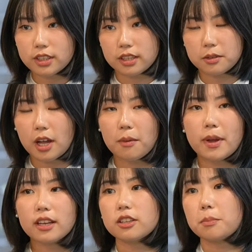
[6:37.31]
Mm -hmm. I uh,
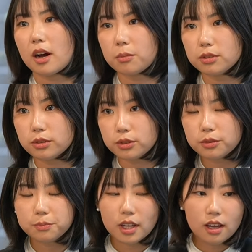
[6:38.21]
make the powerful
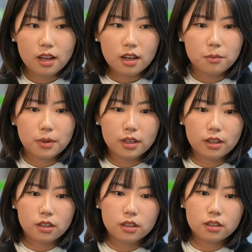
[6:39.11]
tool mm -hmm.
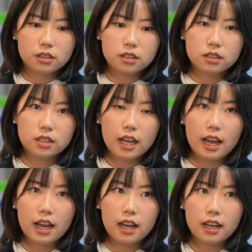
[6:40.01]
because
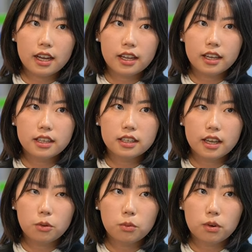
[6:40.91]
I
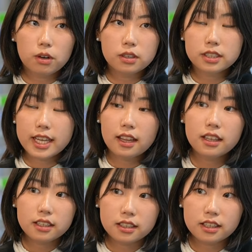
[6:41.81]
were
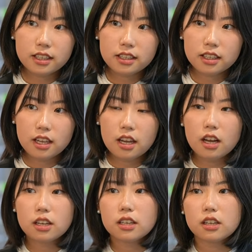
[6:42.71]
selected
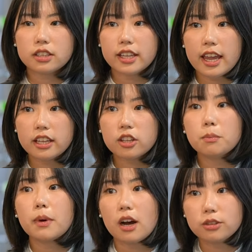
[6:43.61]
data
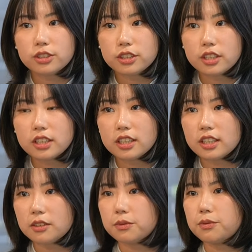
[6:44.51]
voucher
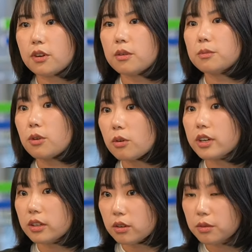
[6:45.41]
mm -hmm. from
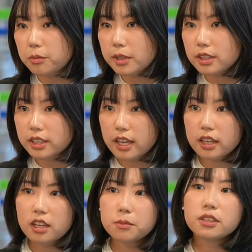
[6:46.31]
Korean government. They
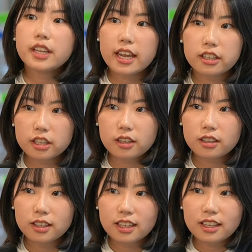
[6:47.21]
okay. give the data.
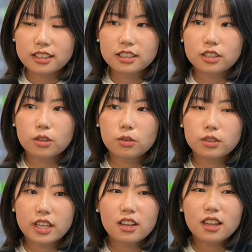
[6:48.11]
Okay. So
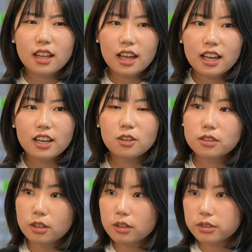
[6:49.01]
there are a lot of
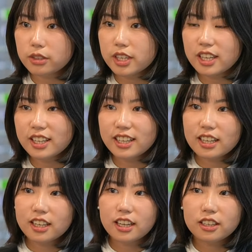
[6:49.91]
glossary, uh
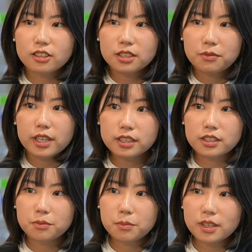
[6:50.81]
-huh. like a
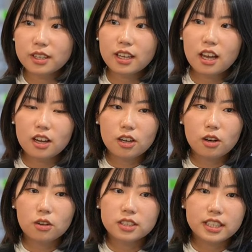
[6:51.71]
specific -huh.
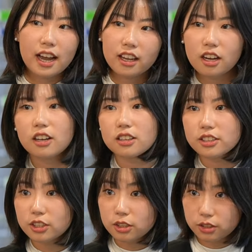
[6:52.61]
Uh,
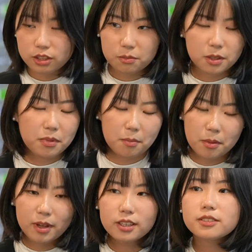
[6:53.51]
psychology or something. Blah
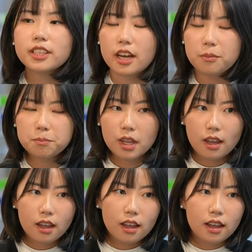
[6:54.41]
blah sure. blah. Yeah.
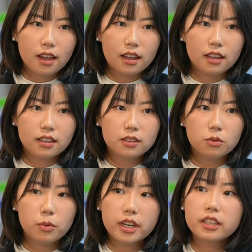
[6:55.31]
And
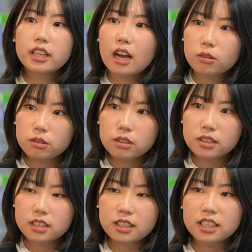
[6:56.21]
when I download,
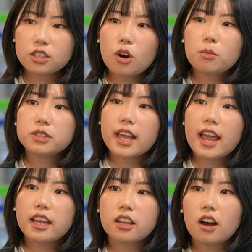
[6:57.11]
it's almost
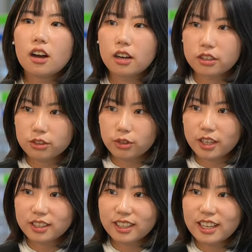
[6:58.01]
800
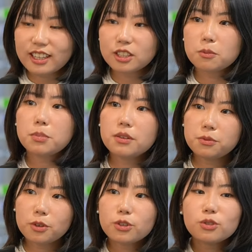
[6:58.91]
800. So
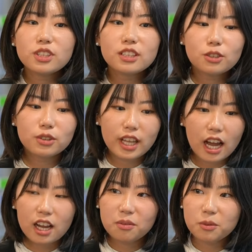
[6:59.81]
before you need to
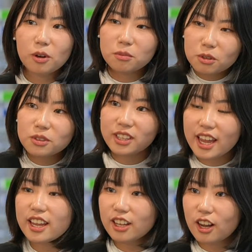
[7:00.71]
type upload
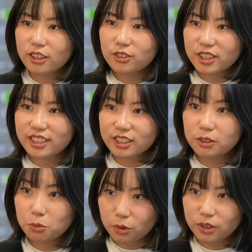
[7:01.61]
800 the
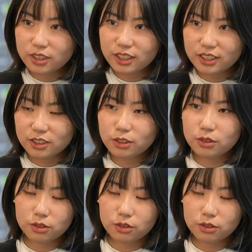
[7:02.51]
word. Uh-huh.